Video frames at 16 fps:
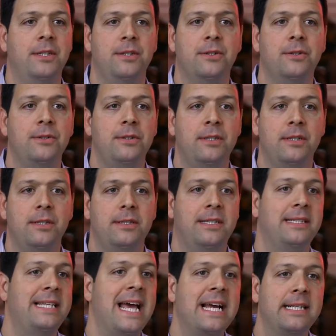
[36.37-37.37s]
to, to,
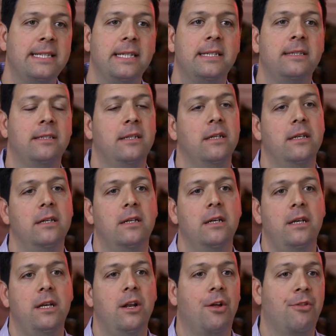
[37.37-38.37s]
to Texas,
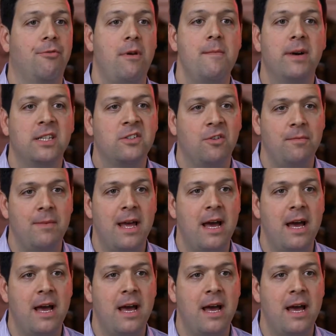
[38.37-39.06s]
you know, three months from